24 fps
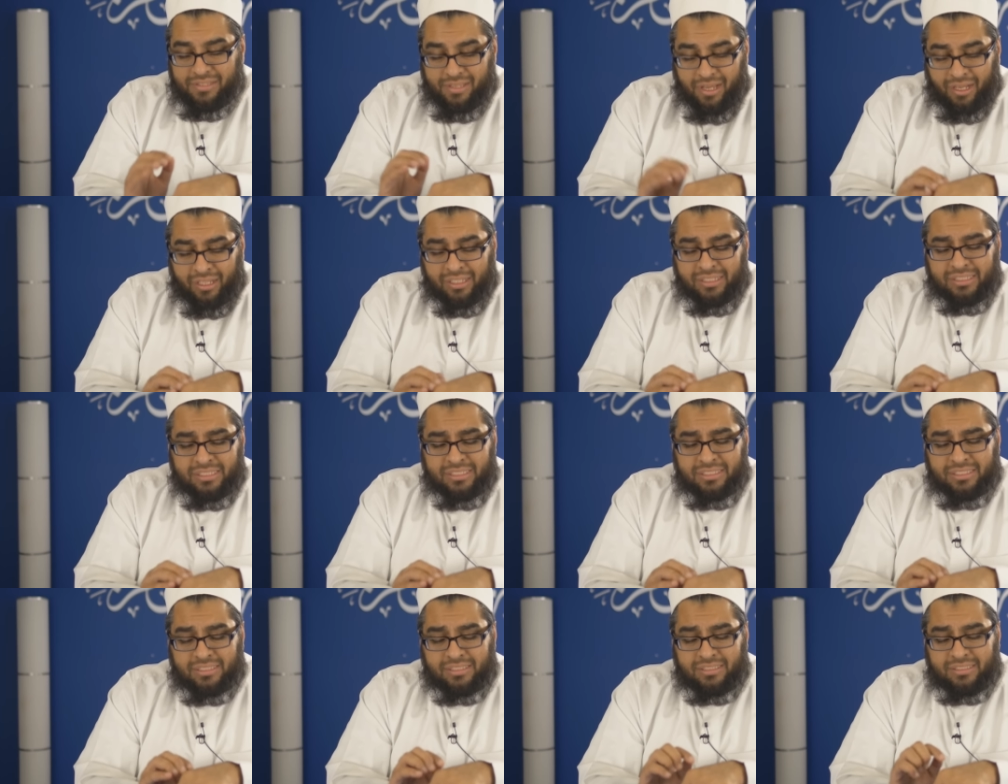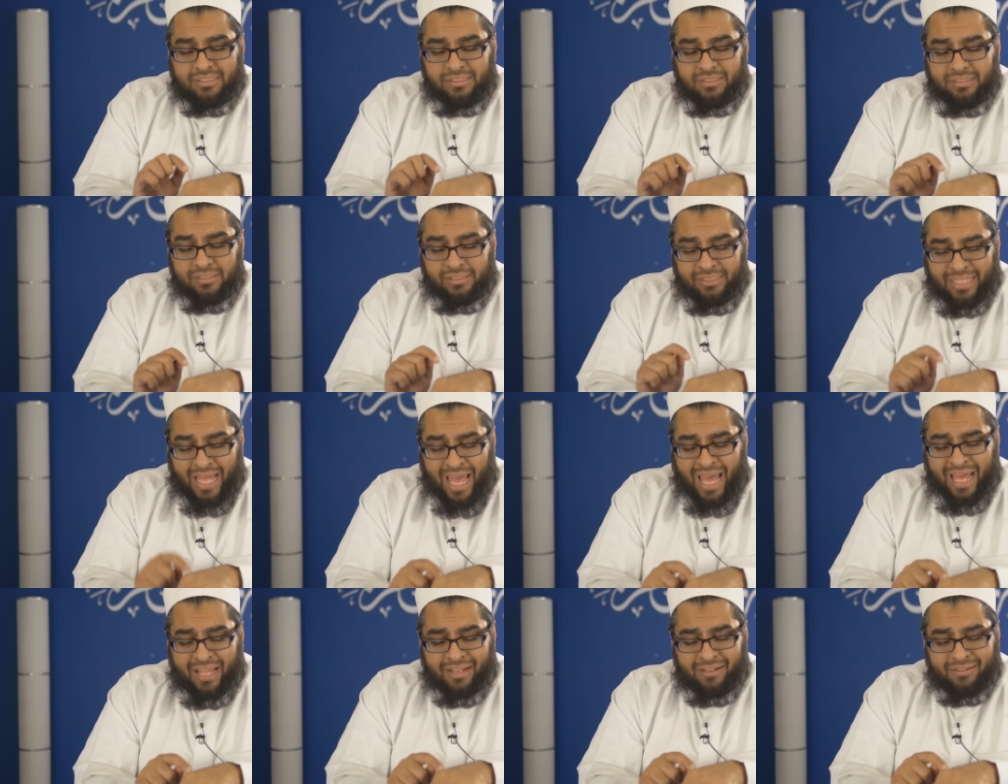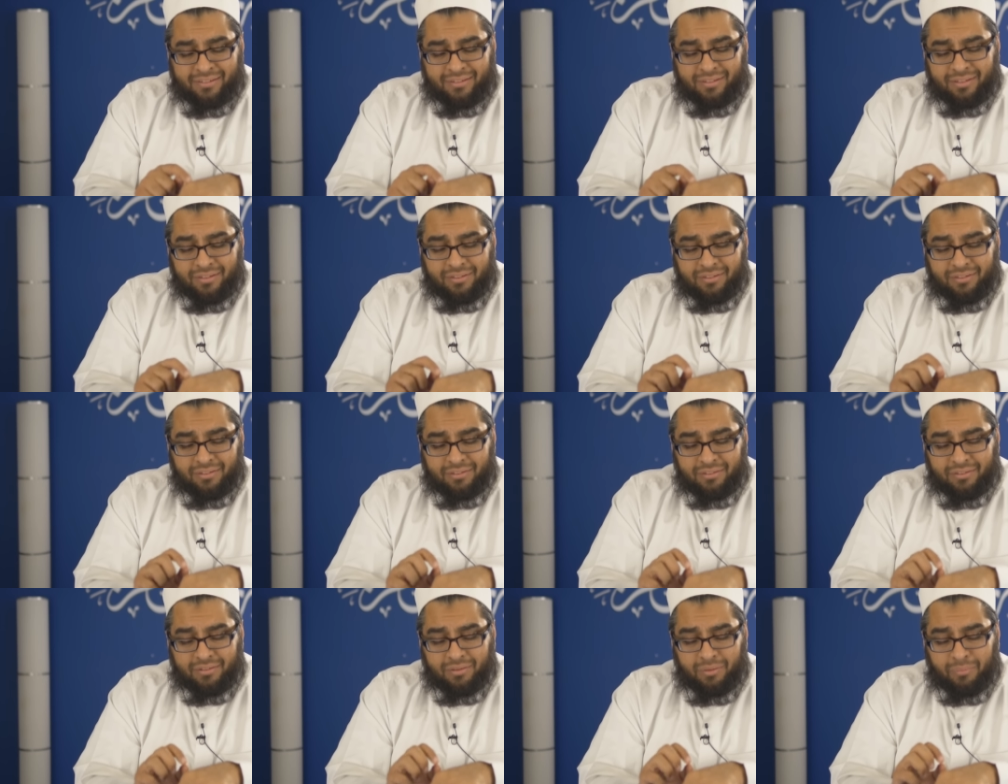does that
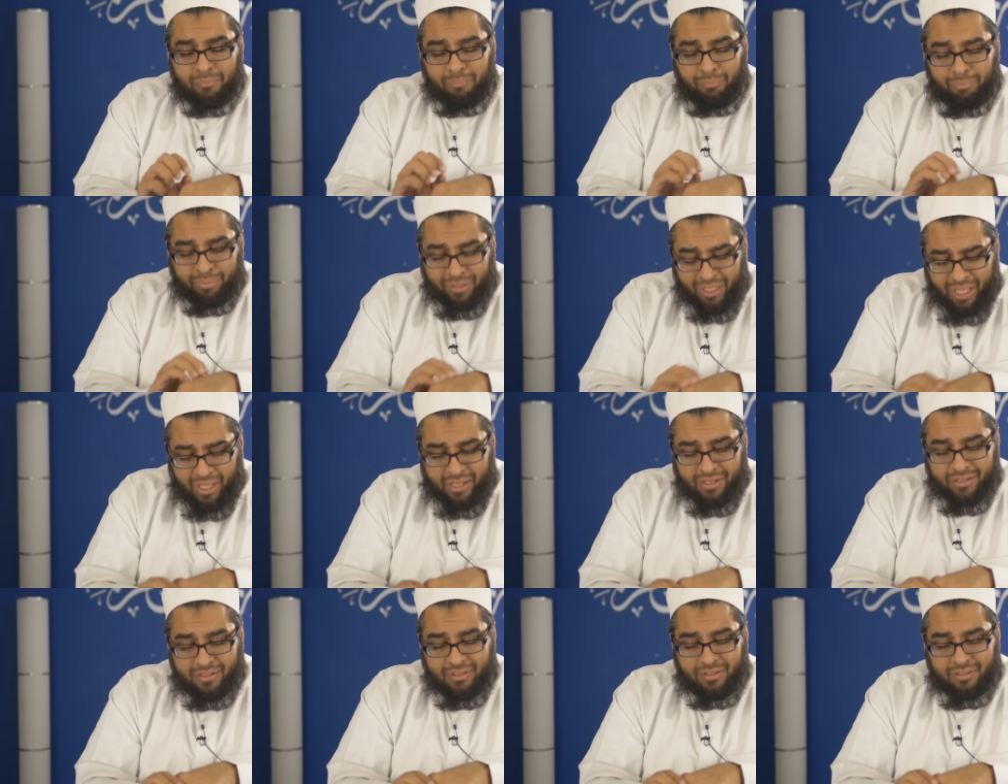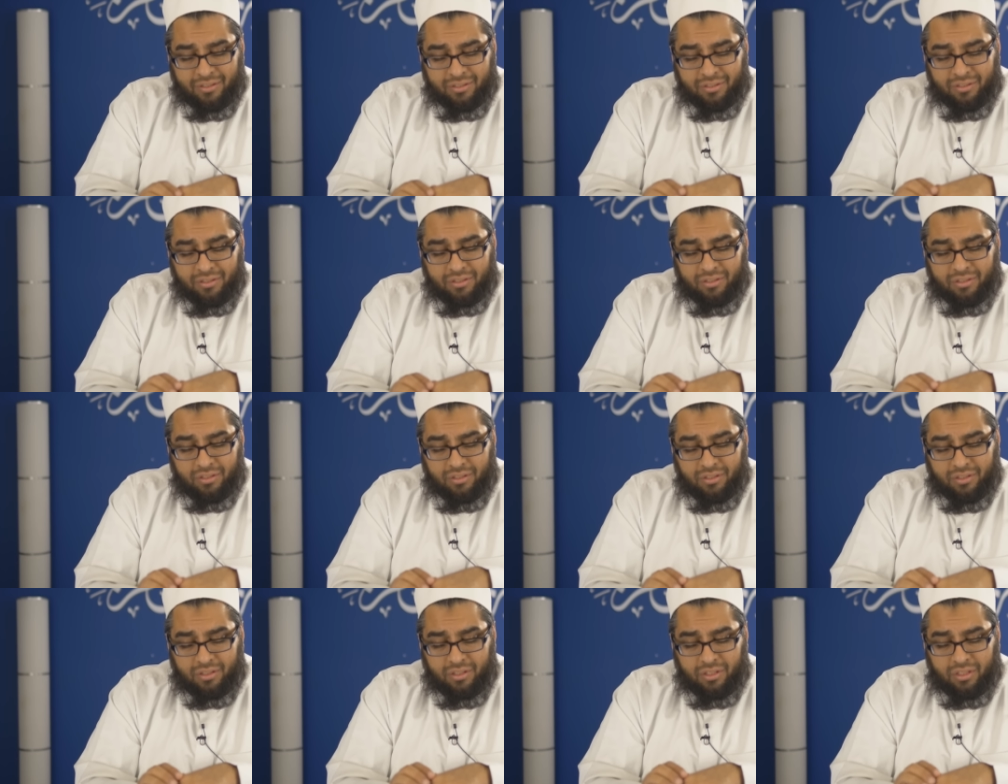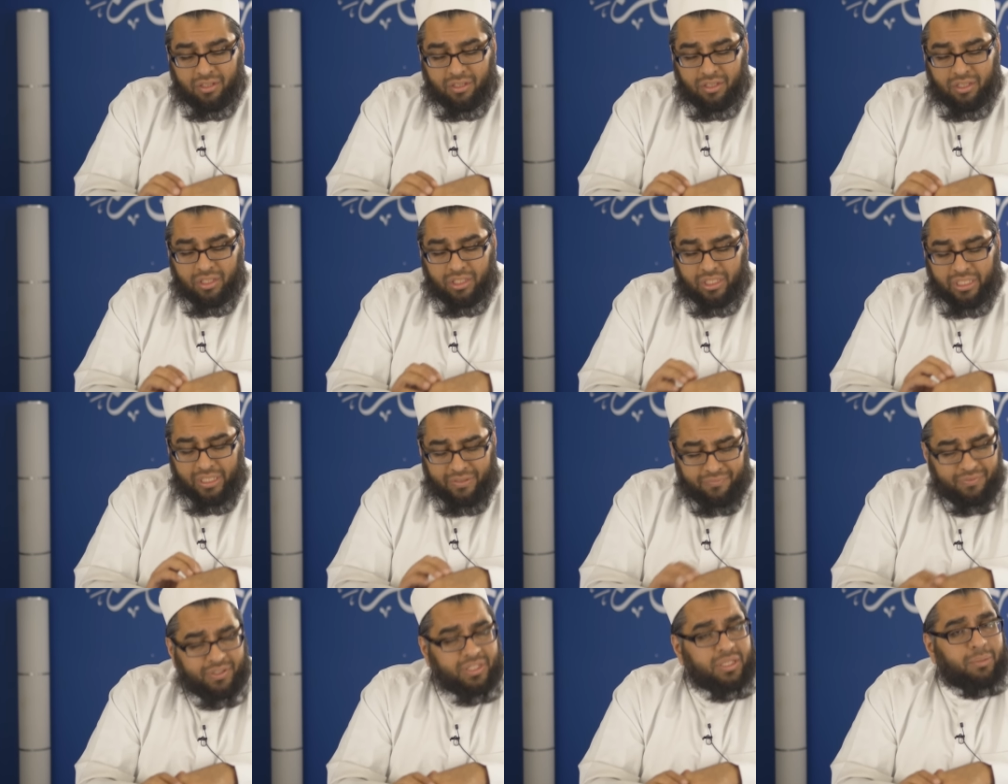blood
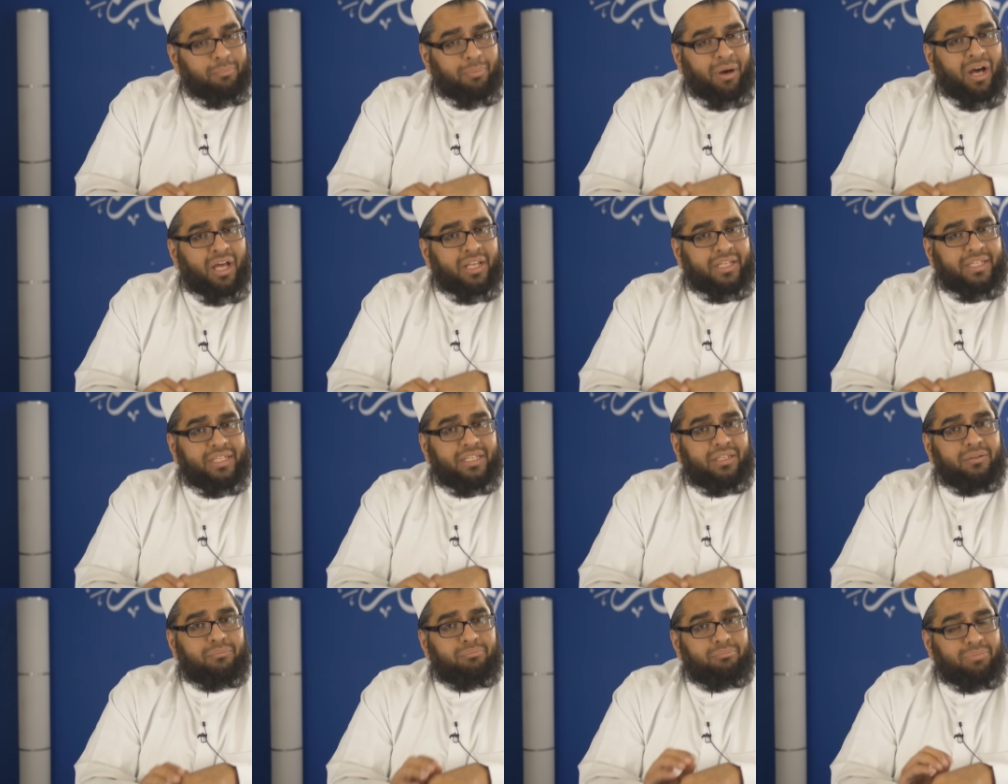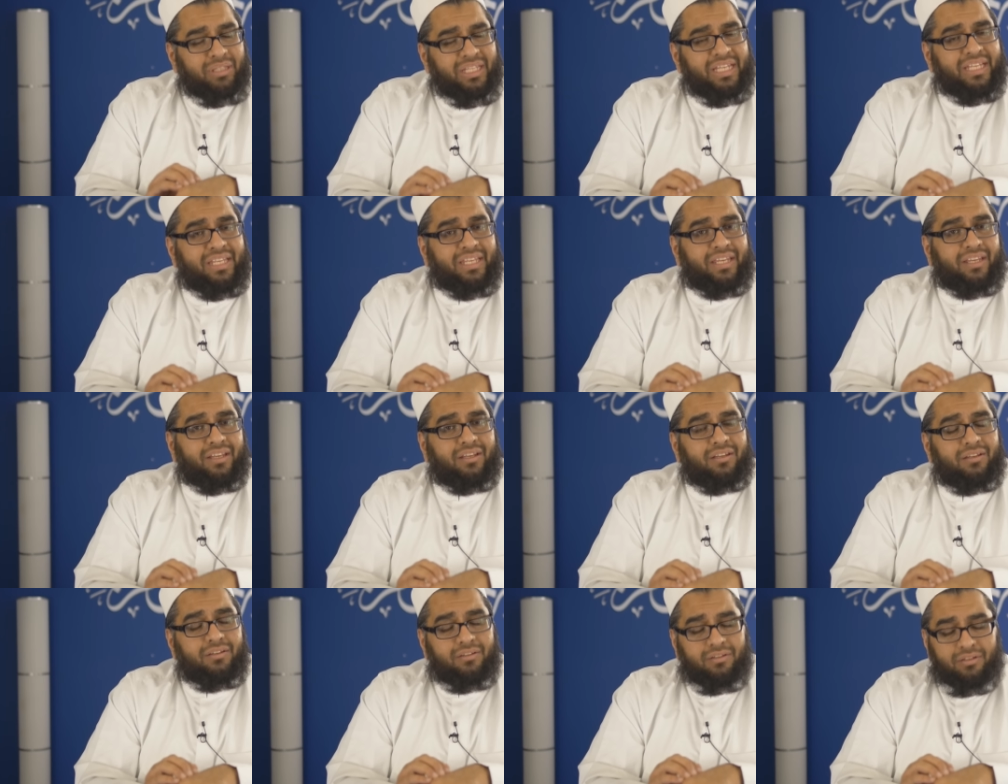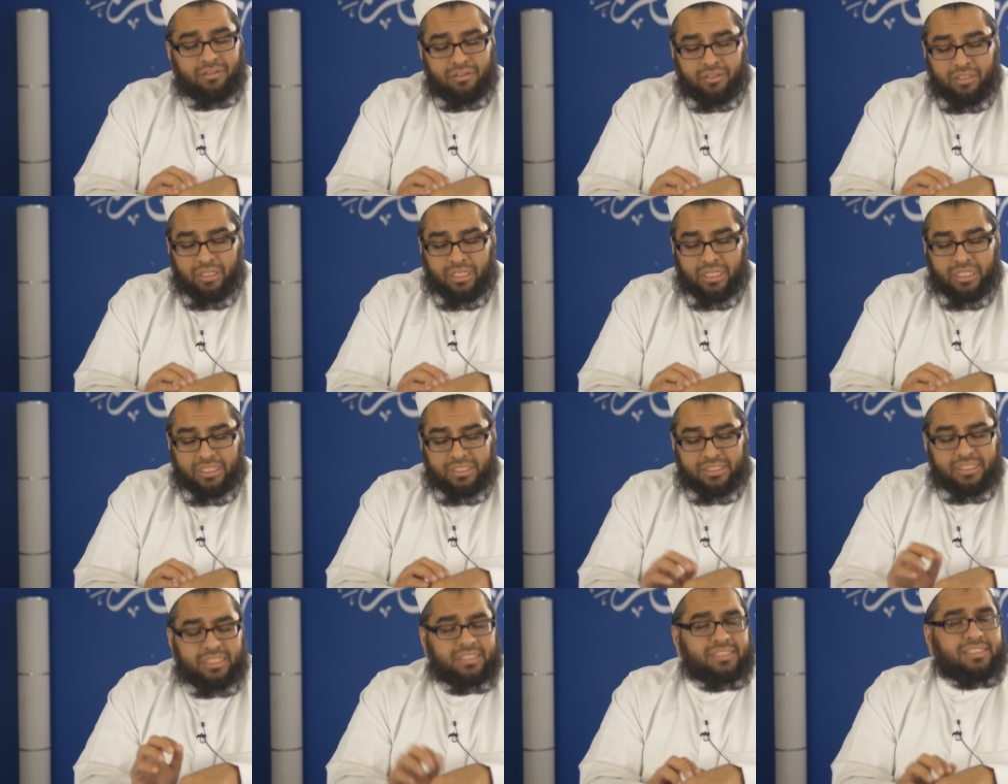leaving the body, bleeding,
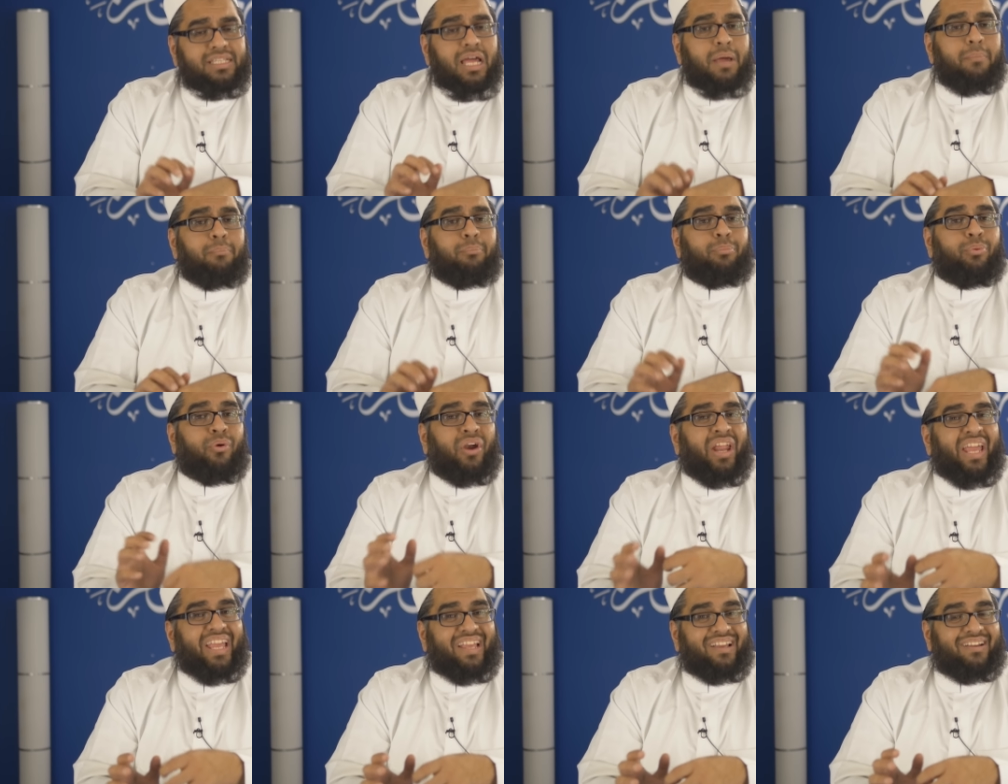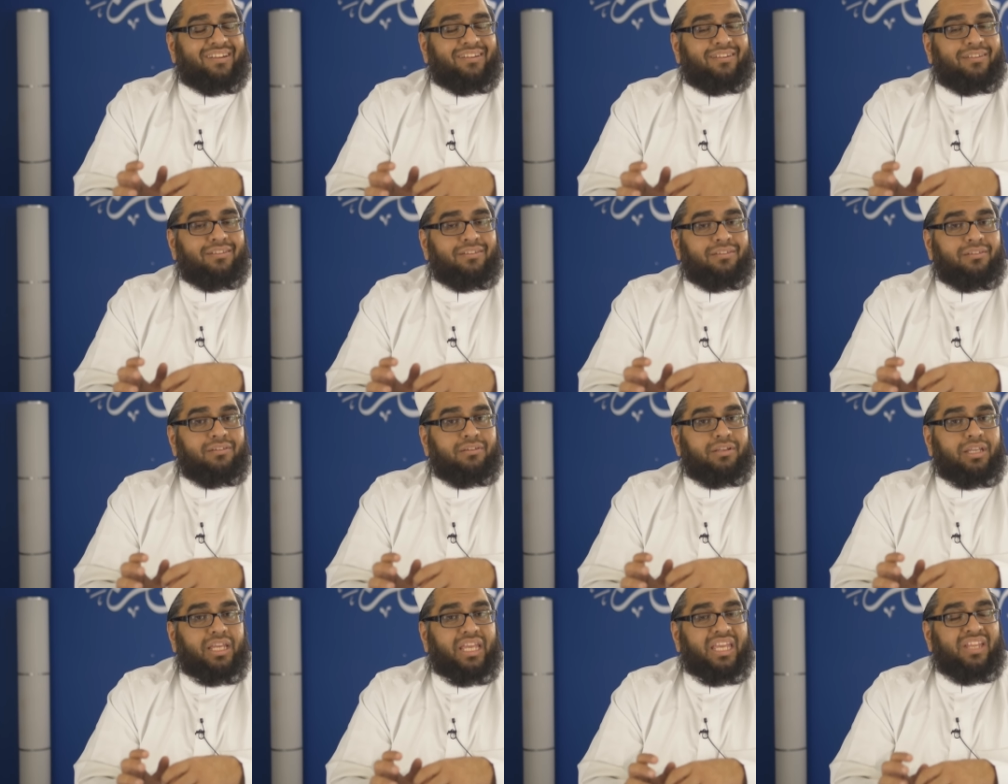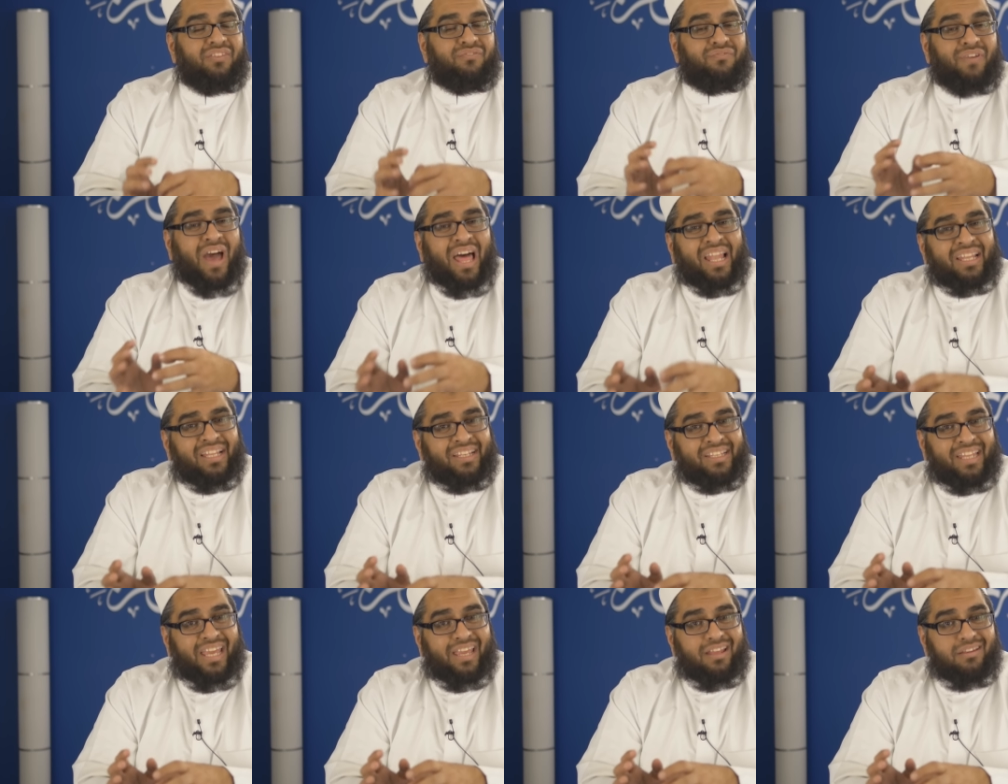does that break,
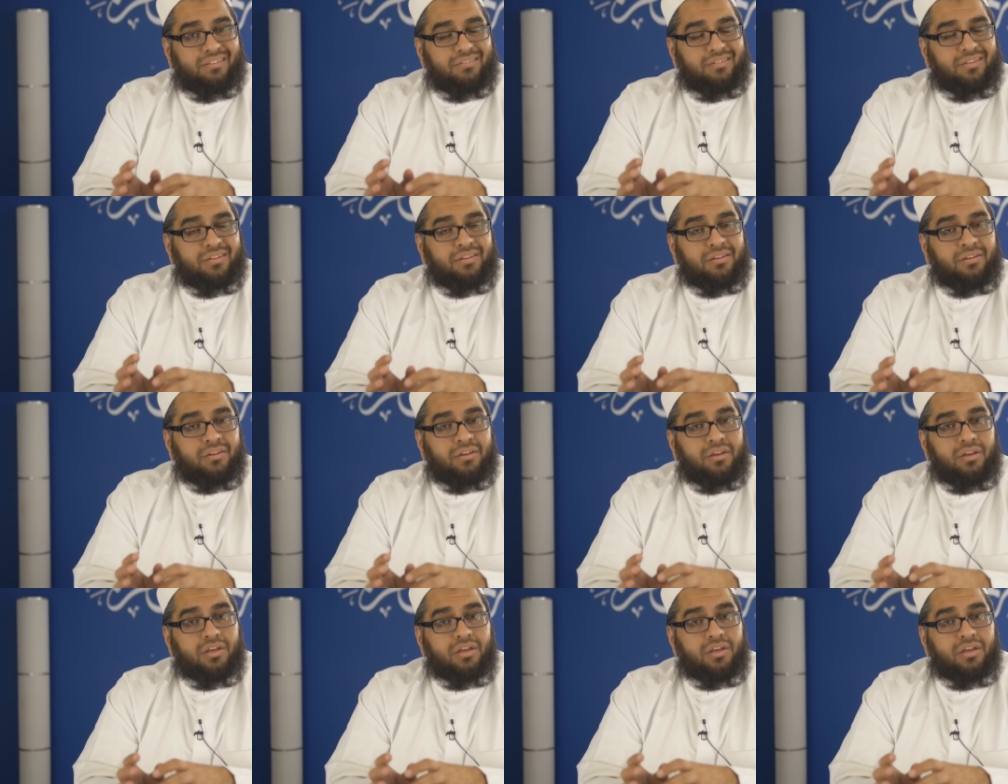invalidate